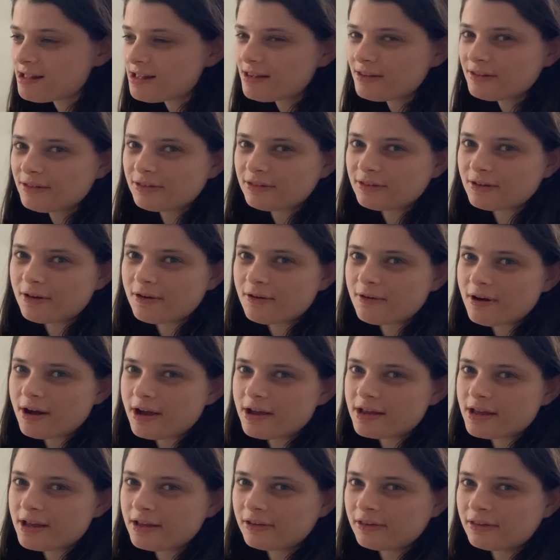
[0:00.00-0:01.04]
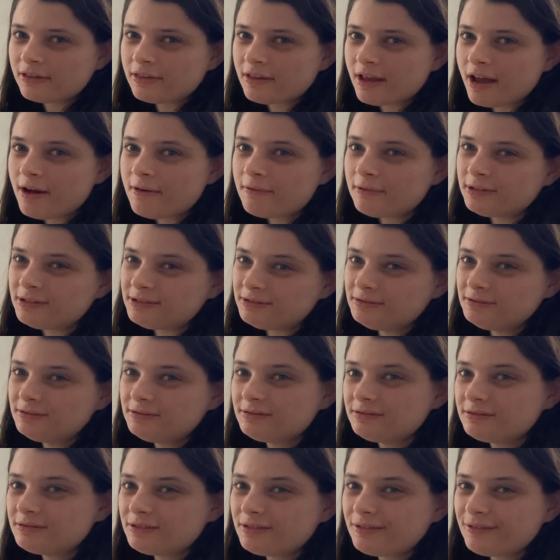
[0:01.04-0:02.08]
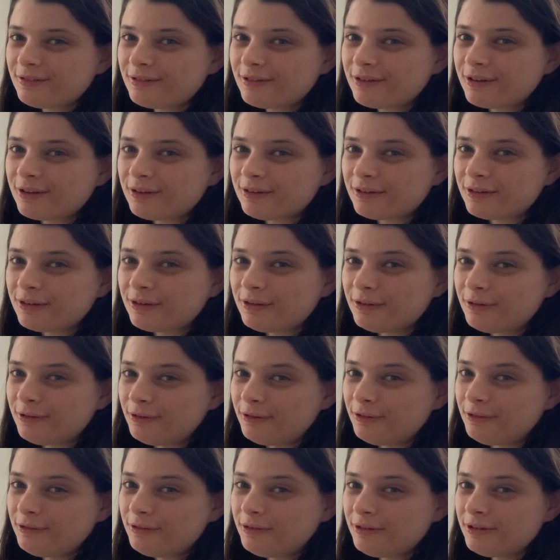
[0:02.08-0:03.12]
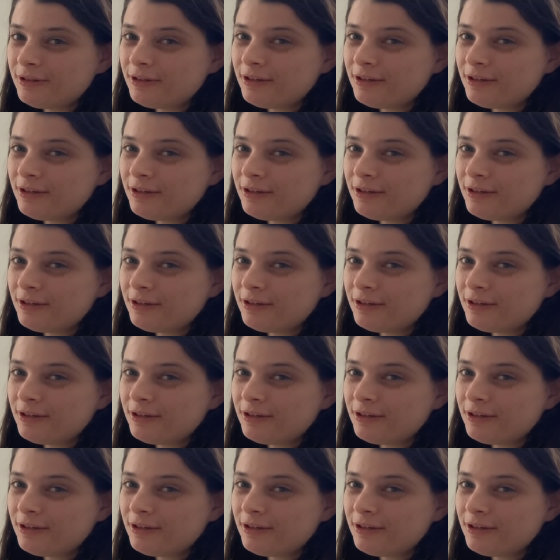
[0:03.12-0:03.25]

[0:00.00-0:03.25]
So I guess that would conclude.